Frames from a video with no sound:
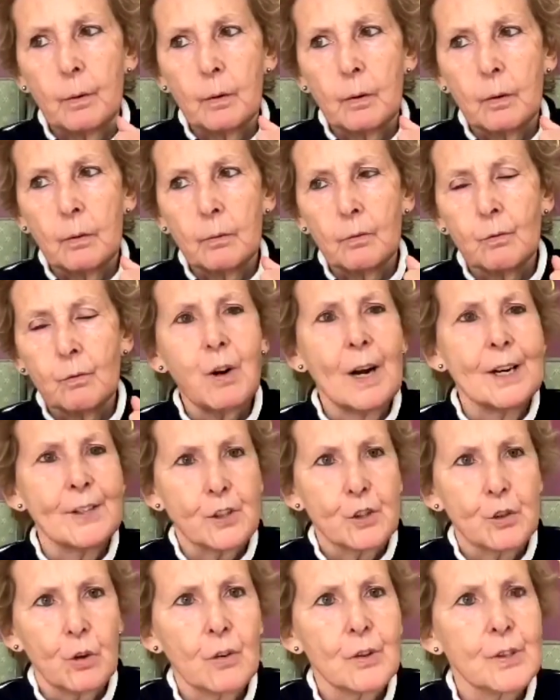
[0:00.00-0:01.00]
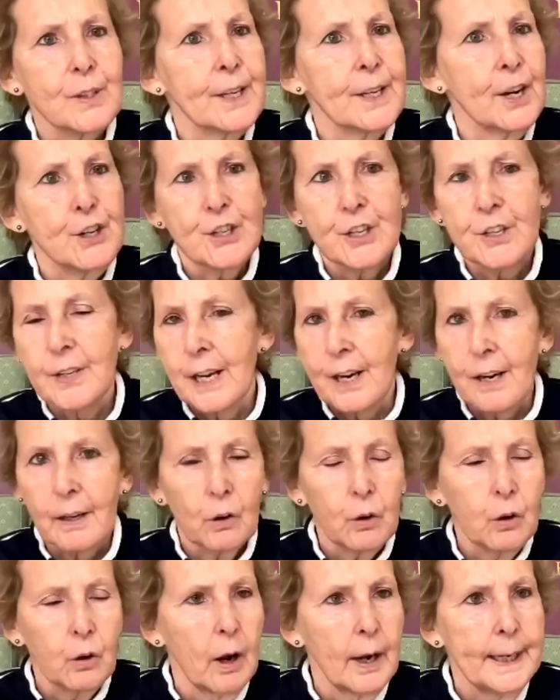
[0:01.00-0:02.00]
restaurants, they're
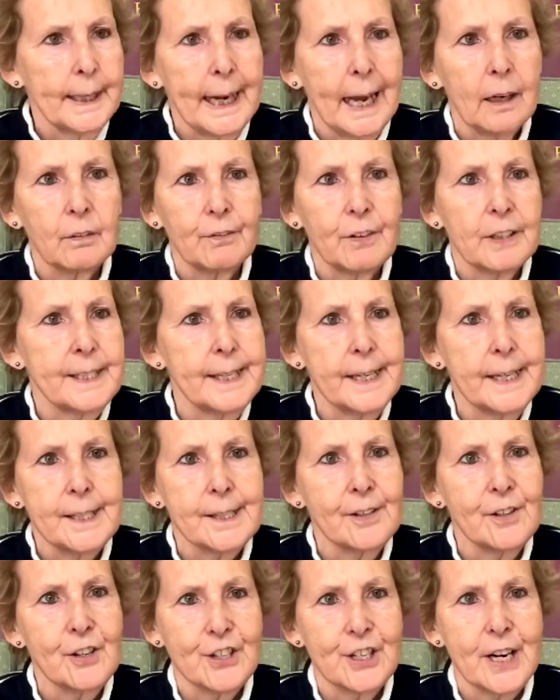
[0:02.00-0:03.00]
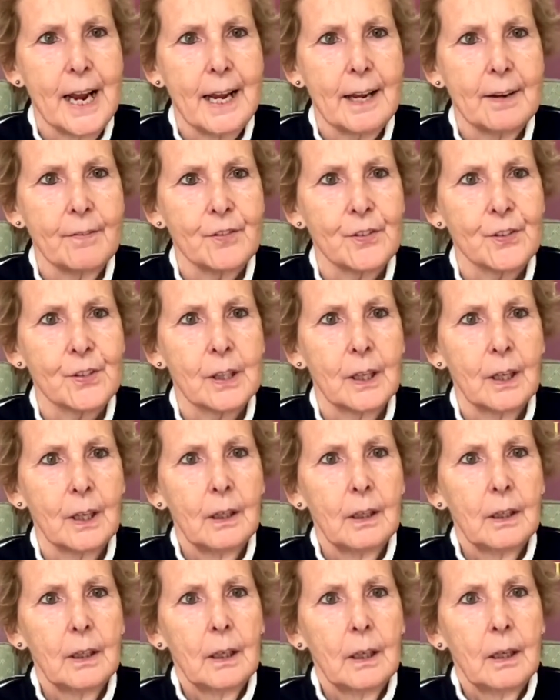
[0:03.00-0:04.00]
crying out for decent chefs.
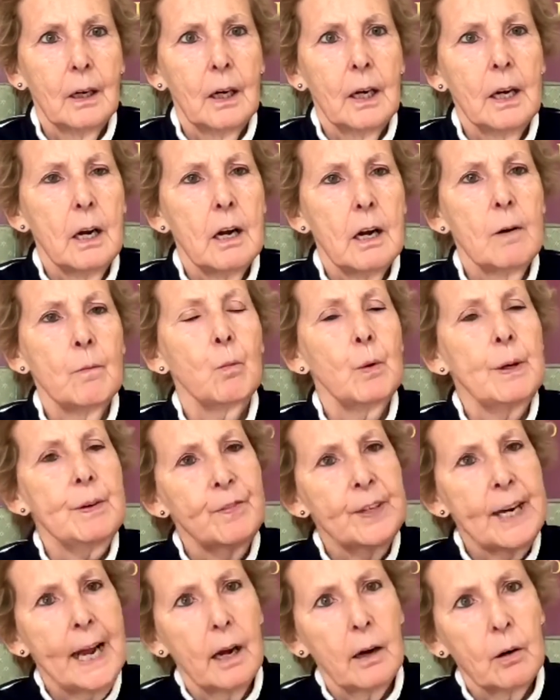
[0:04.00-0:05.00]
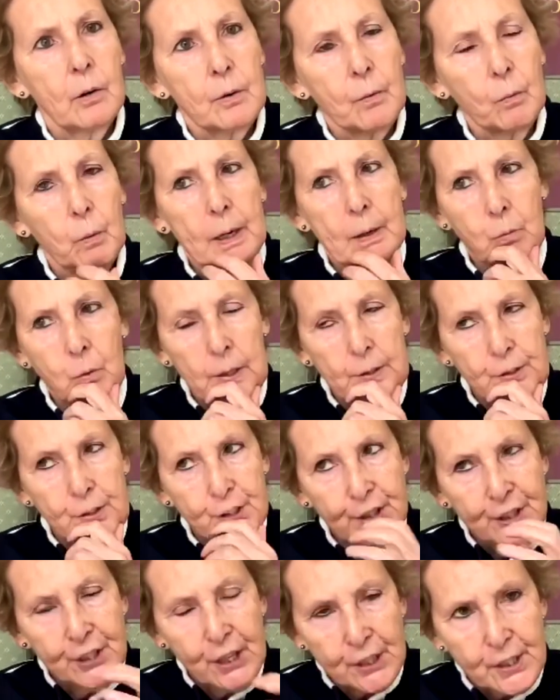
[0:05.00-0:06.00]
We're
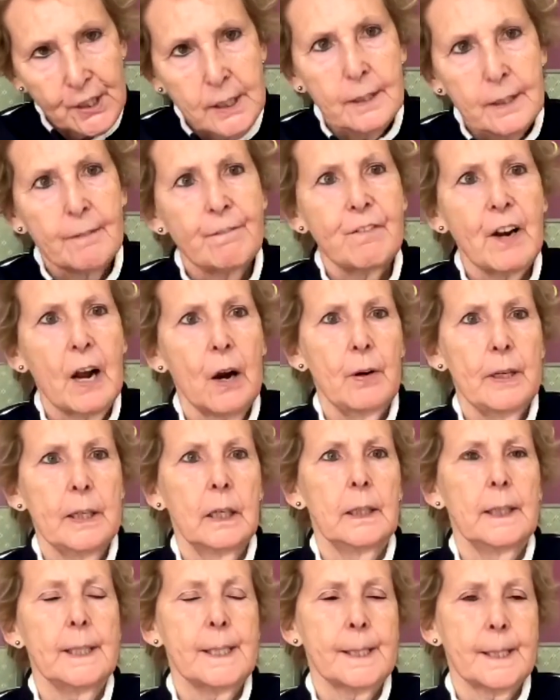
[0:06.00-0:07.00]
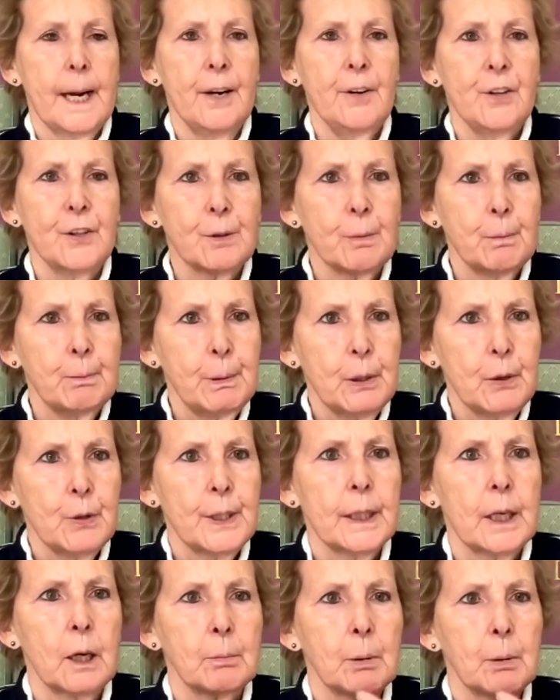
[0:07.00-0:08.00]
just in the very early stages of
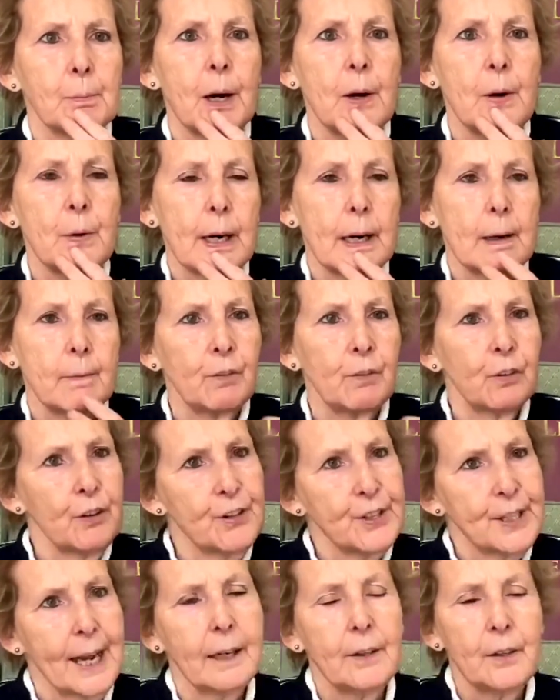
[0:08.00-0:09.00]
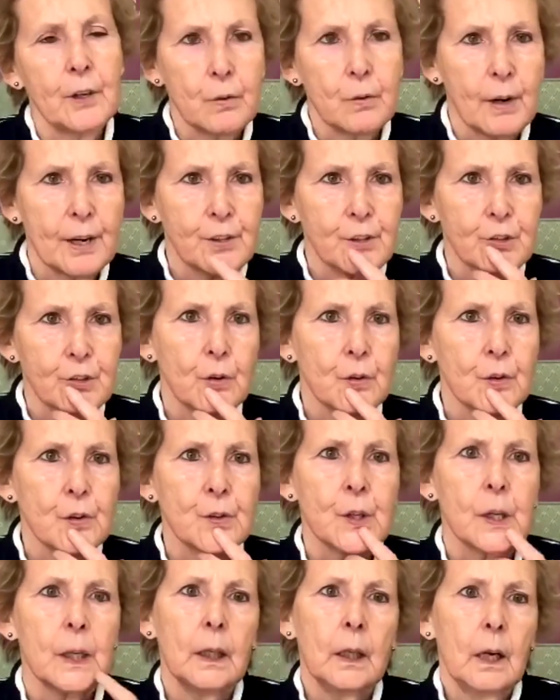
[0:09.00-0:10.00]
building up a program for Italian restaurants.
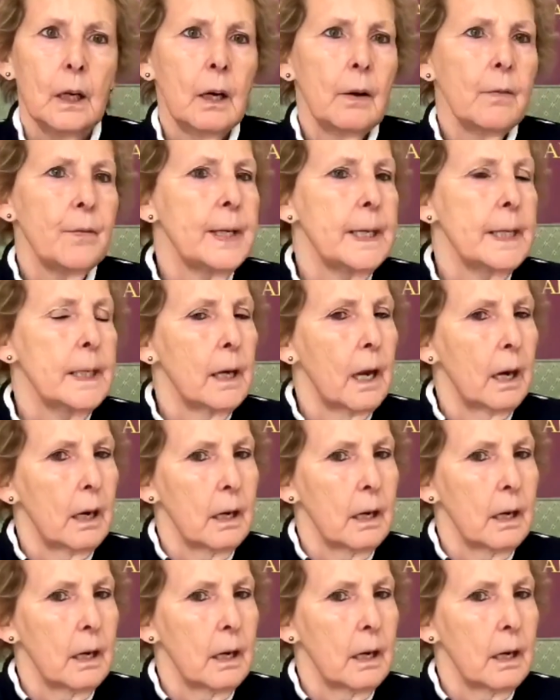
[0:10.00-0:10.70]
We've